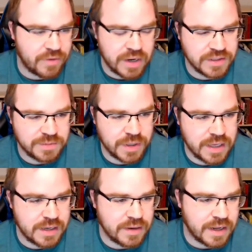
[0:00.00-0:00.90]
Okay, let's book
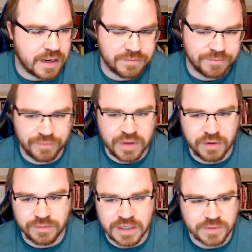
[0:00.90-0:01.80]
you in. I got
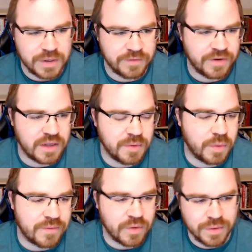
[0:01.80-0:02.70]
next week available,
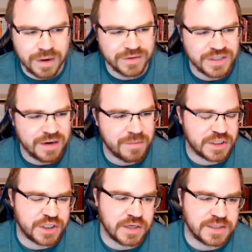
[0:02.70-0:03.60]
whatever. There's not
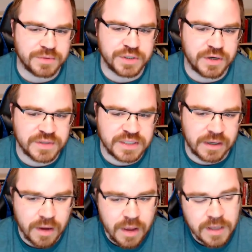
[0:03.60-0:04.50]
much customer service there.